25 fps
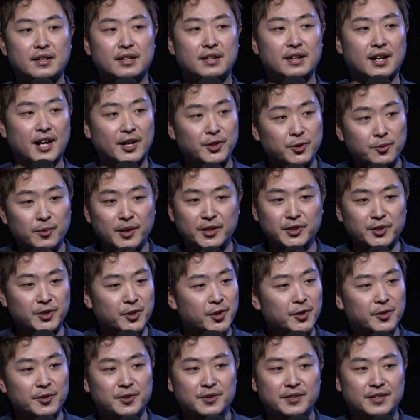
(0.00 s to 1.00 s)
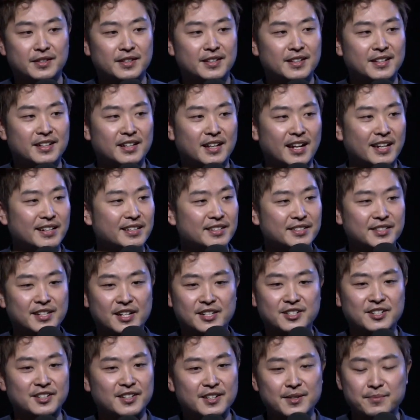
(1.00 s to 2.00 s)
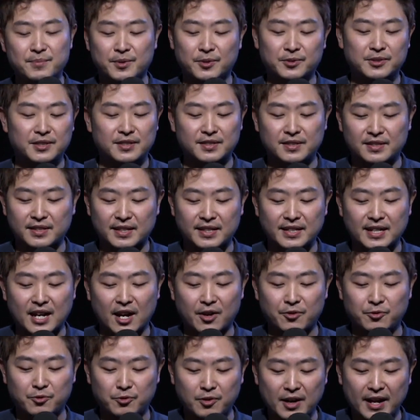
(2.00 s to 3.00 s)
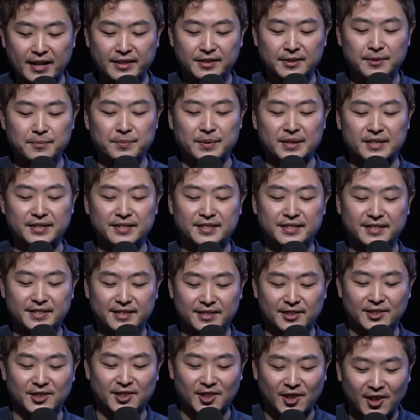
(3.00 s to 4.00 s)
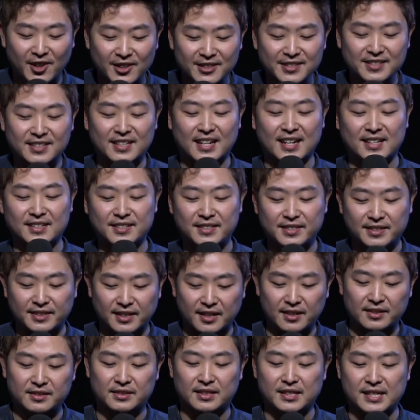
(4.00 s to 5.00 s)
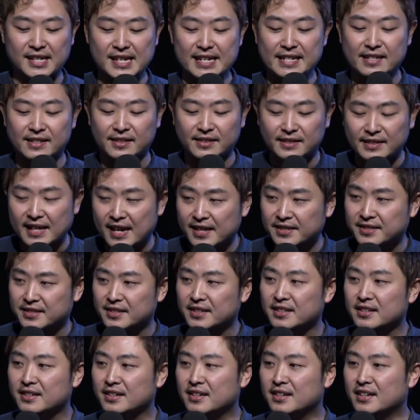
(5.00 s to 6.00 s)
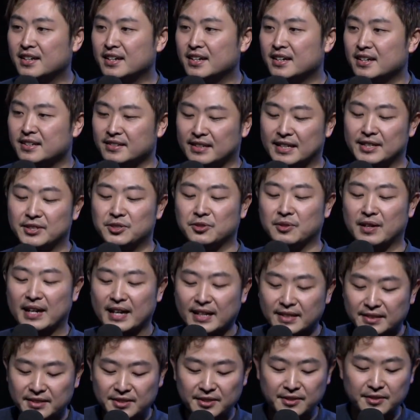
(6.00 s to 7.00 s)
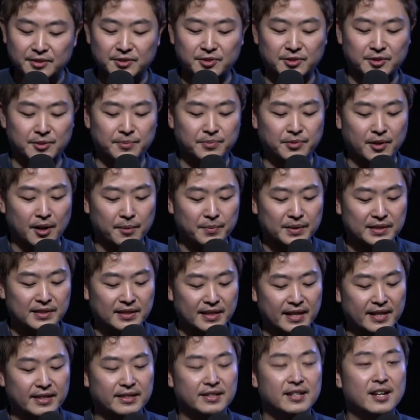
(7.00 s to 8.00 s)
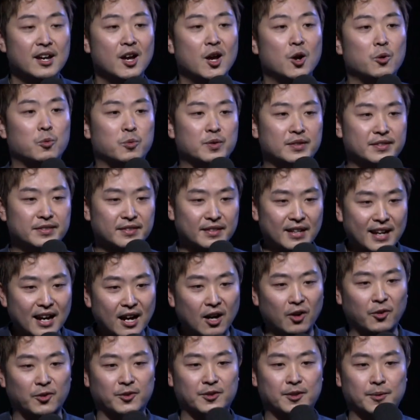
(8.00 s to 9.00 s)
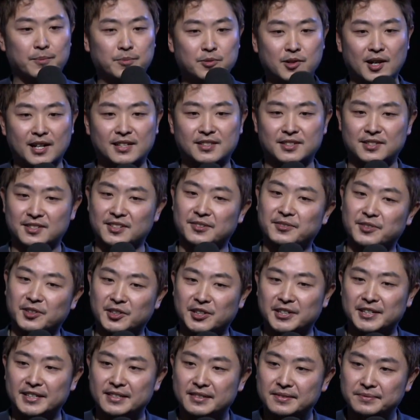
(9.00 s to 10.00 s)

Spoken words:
I don't want to go. And essentially, Moses is saying, I'd rather be lost and stuck in the desert than to enter into the promised land without the presence of God.